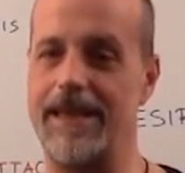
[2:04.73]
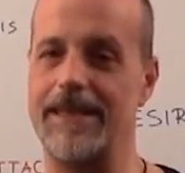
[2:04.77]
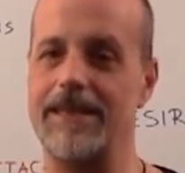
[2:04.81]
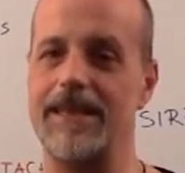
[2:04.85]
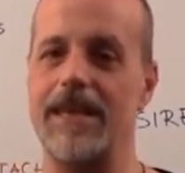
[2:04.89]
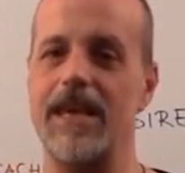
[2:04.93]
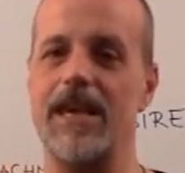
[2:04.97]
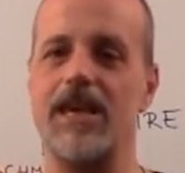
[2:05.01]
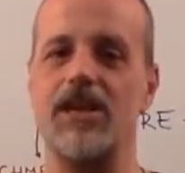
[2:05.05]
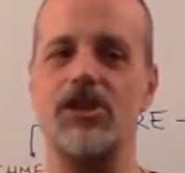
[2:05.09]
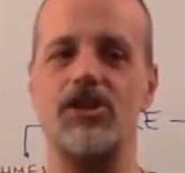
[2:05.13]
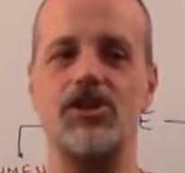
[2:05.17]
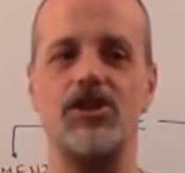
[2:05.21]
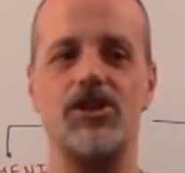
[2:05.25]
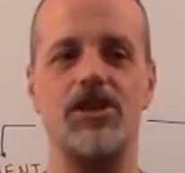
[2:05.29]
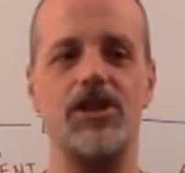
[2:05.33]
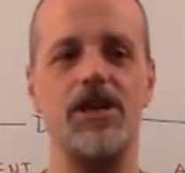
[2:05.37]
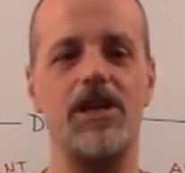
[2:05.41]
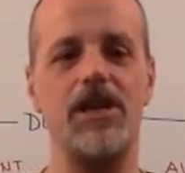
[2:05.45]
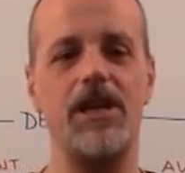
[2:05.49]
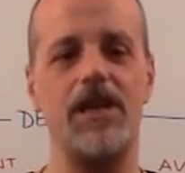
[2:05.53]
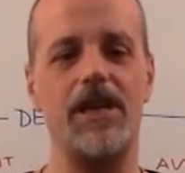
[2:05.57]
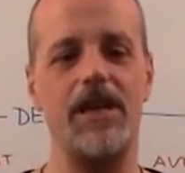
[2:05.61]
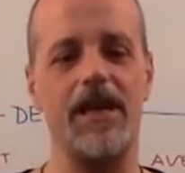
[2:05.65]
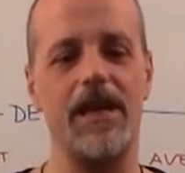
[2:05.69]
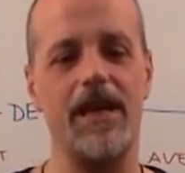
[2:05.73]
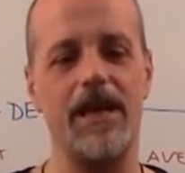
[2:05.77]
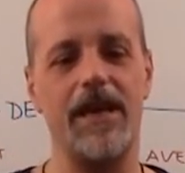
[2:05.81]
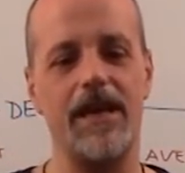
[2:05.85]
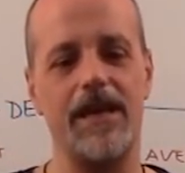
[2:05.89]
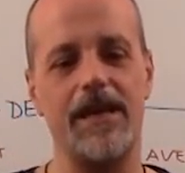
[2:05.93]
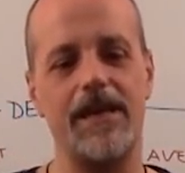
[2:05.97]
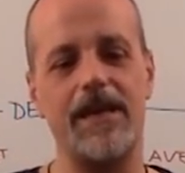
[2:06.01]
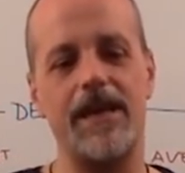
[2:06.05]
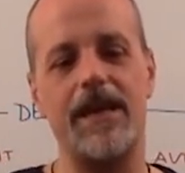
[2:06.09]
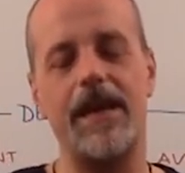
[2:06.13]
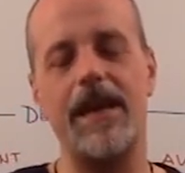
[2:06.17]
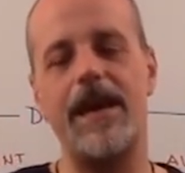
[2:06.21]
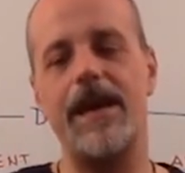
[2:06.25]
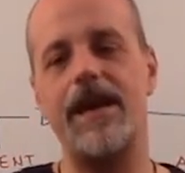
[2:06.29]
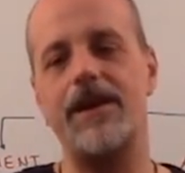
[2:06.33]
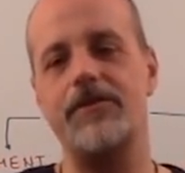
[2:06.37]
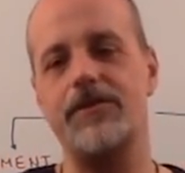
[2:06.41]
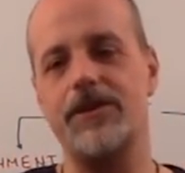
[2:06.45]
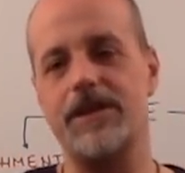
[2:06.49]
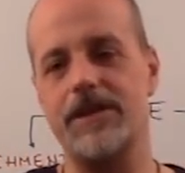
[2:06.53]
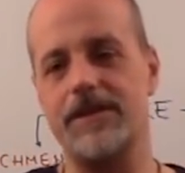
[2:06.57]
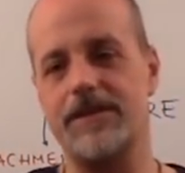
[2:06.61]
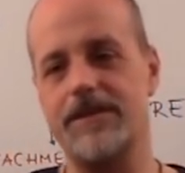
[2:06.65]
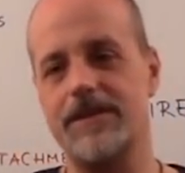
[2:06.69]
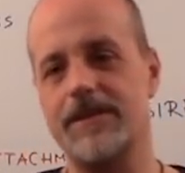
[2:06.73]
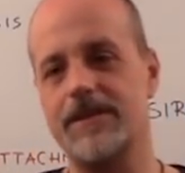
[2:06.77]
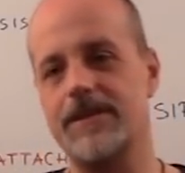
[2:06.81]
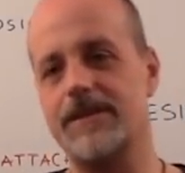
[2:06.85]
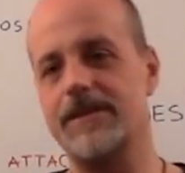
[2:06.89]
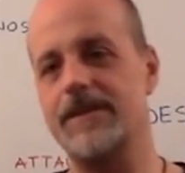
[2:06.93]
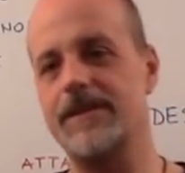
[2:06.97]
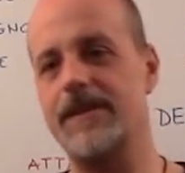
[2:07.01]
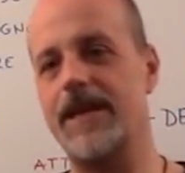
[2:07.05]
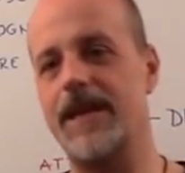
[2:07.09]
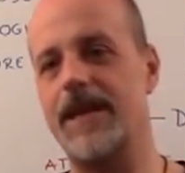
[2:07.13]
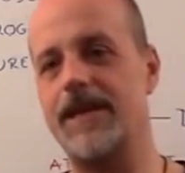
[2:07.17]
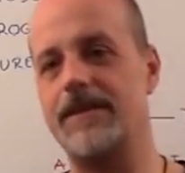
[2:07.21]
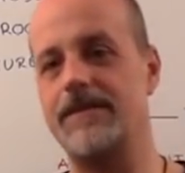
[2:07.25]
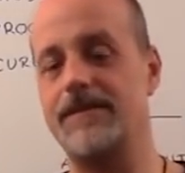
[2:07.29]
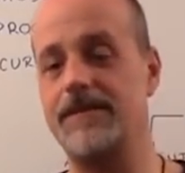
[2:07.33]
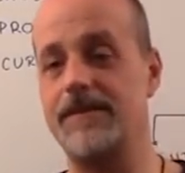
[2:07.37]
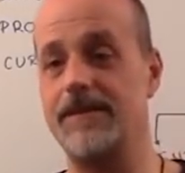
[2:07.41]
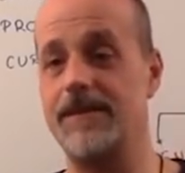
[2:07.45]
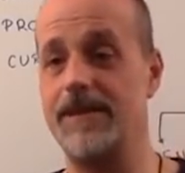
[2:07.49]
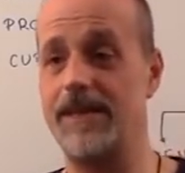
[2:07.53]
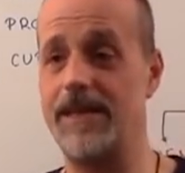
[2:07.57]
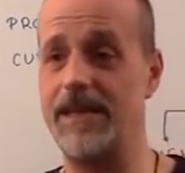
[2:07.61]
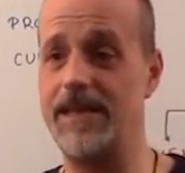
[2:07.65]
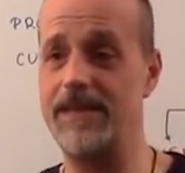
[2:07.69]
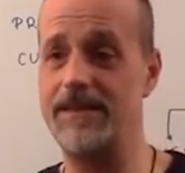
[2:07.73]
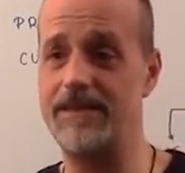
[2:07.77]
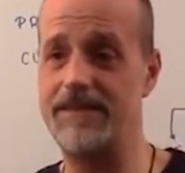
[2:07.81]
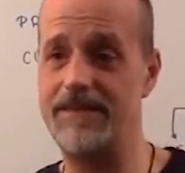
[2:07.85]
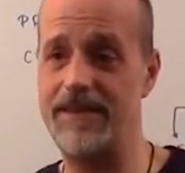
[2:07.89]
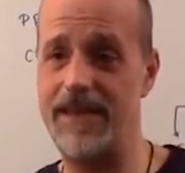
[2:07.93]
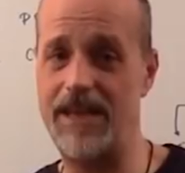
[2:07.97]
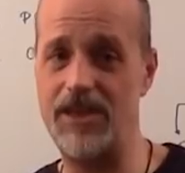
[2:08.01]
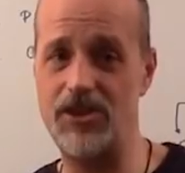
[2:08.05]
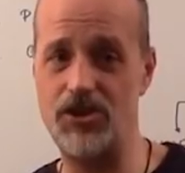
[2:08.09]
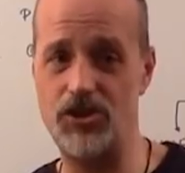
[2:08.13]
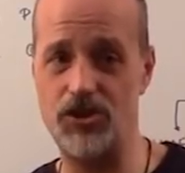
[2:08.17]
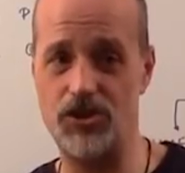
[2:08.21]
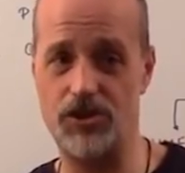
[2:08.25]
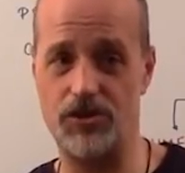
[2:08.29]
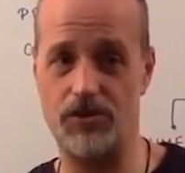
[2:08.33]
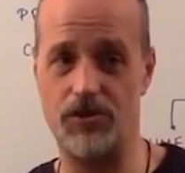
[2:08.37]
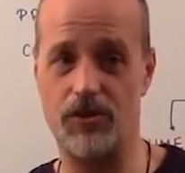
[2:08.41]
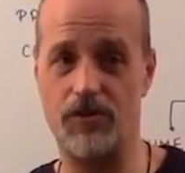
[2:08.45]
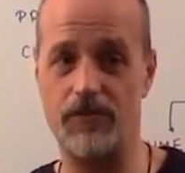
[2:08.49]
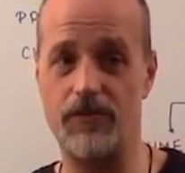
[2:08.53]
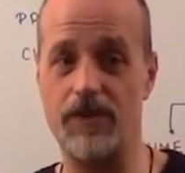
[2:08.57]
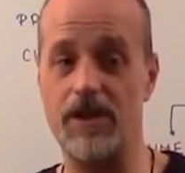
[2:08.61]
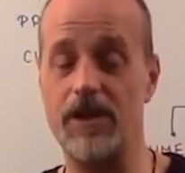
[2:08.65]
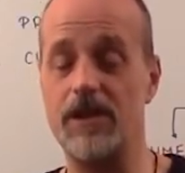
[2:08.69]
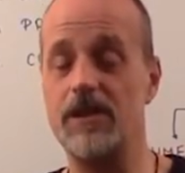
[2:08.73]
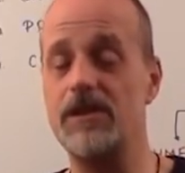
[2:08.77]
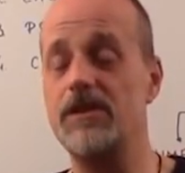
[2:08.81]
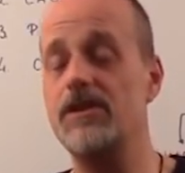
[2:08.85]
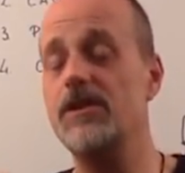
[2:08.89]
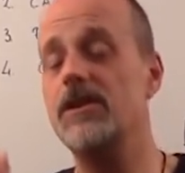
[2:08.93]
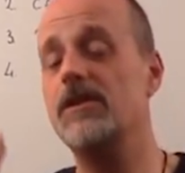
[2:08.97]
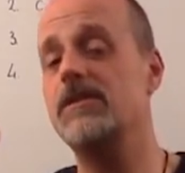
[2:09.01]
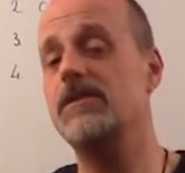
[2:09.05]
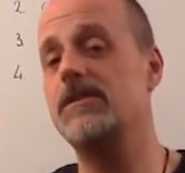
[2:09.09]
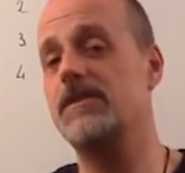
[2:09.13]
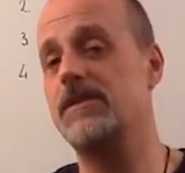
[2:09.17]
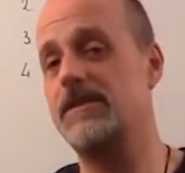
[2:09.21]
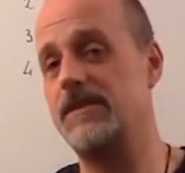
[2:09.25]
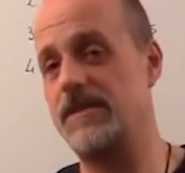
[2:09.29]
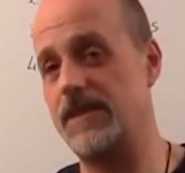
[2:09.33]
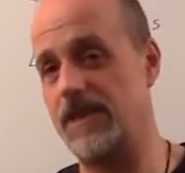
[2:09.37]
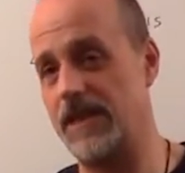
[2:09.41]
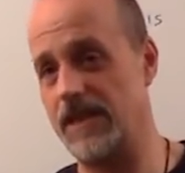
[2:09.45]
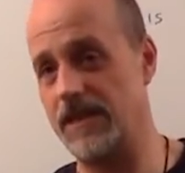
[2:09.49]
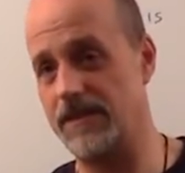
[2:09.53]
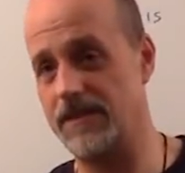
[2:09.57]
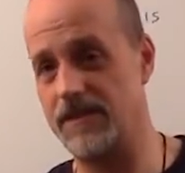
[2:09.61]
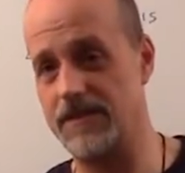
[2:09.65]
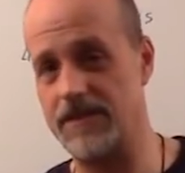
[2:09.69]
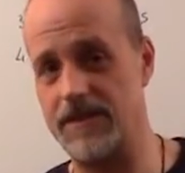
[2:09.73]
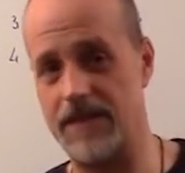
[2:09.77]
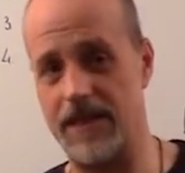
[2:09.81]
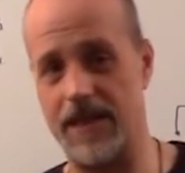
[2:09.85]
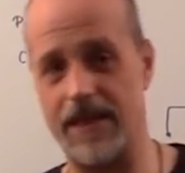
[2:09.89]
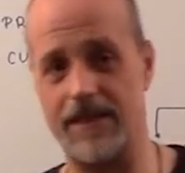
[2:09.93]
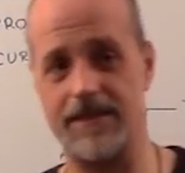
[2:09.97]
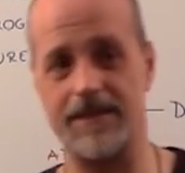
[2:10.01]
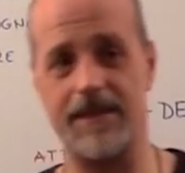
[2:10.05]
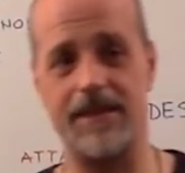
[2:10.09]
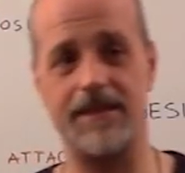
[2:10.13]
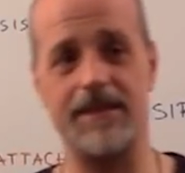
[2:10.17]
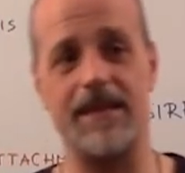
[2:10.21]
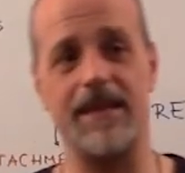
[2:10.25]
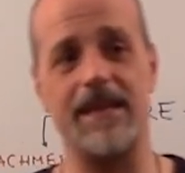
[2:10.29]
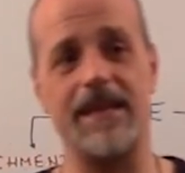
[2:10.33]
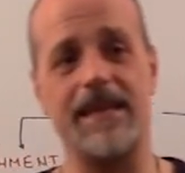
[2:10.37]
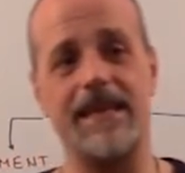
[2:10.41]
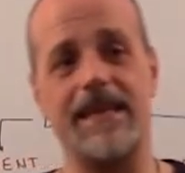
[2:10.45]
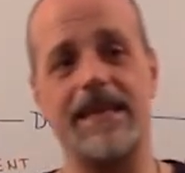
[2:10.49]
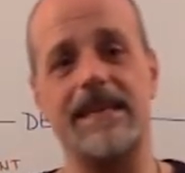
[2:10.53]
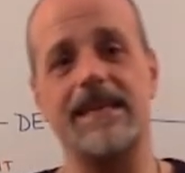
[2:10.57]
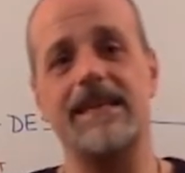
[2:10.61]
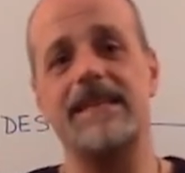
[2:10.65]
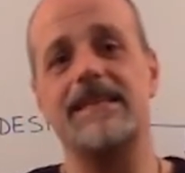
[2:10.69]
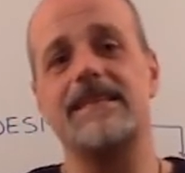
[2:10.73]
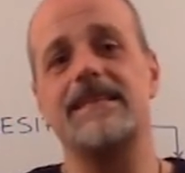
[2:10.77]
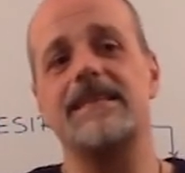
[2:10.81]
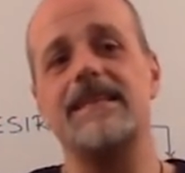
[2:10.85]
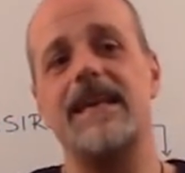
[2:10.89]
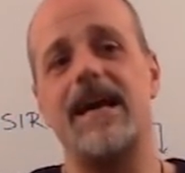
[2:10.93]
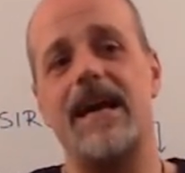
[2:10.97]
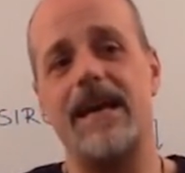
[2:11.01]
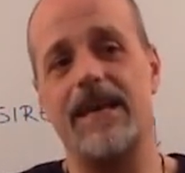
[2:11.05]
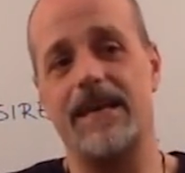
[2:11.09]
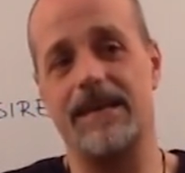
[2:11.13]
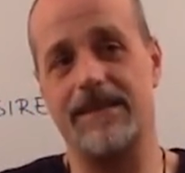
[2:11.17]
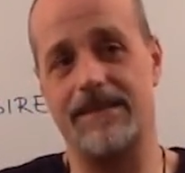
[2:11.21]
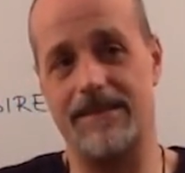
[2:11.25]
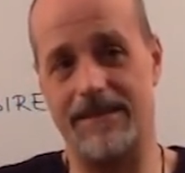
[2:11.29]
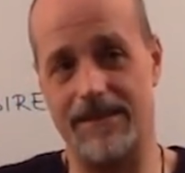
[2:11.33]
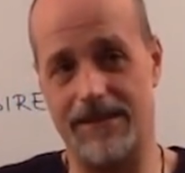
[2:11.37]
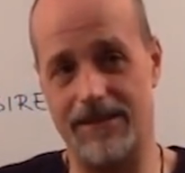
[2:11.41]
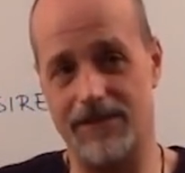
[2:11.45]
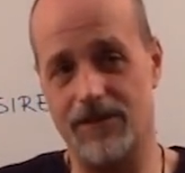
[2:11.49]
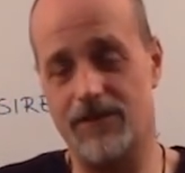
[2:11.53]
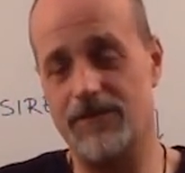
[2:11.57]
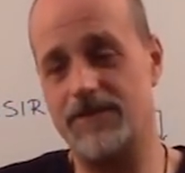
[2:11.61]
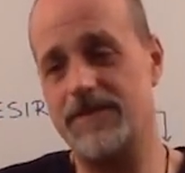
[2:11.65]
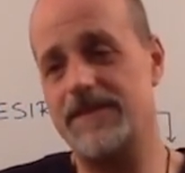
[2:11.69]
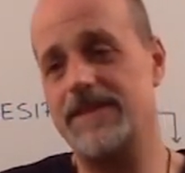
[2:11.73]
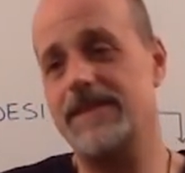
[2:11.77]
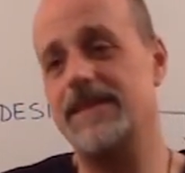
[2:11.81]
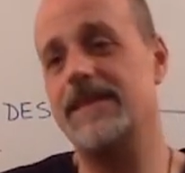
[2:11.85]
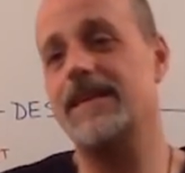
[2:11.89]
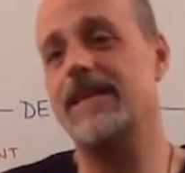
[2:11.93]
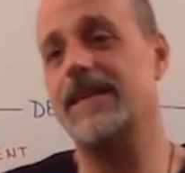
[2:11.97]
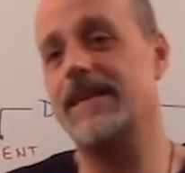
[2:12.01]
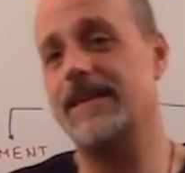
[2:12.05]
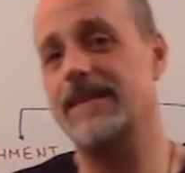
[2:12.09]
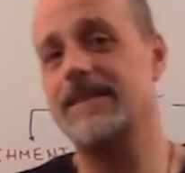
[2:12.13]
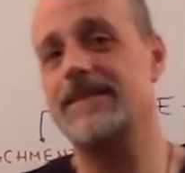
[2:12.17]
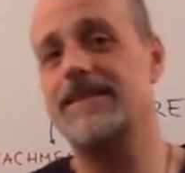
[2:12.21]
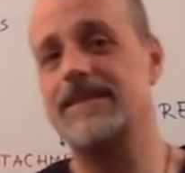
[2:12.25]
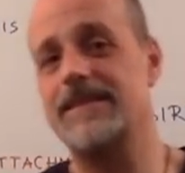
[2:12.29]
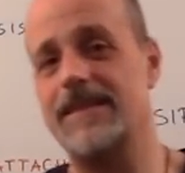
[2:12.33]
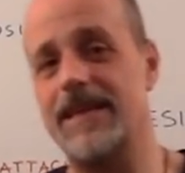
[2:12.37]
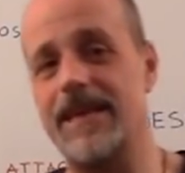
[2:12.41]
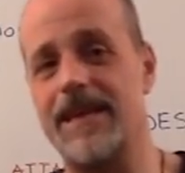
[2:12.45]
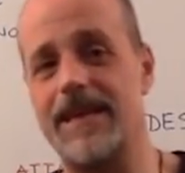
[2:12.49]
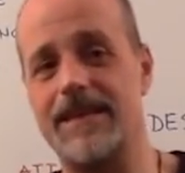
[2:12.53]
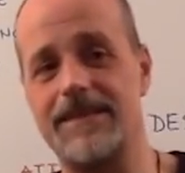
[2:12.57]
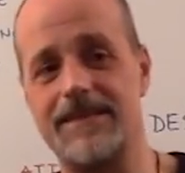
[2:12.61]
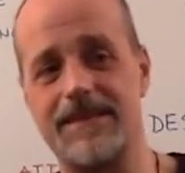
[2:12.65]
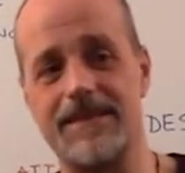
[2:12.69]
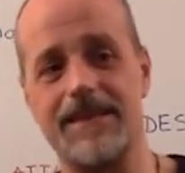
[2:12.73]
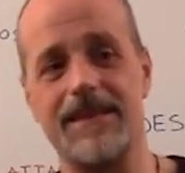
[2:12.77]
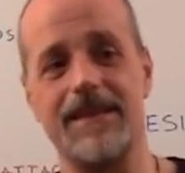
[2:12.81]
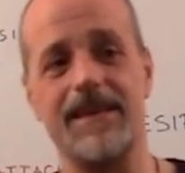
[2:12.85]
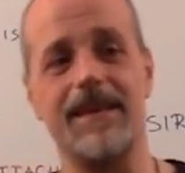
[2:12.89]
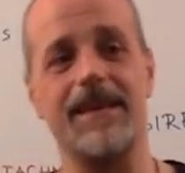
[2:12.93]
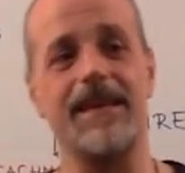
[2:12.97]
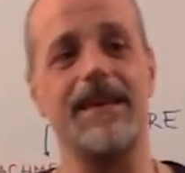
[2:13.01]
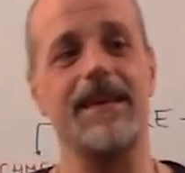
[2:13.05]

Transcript: And she carried that intention of not seeing the snakes, that anxiety of seeing snakes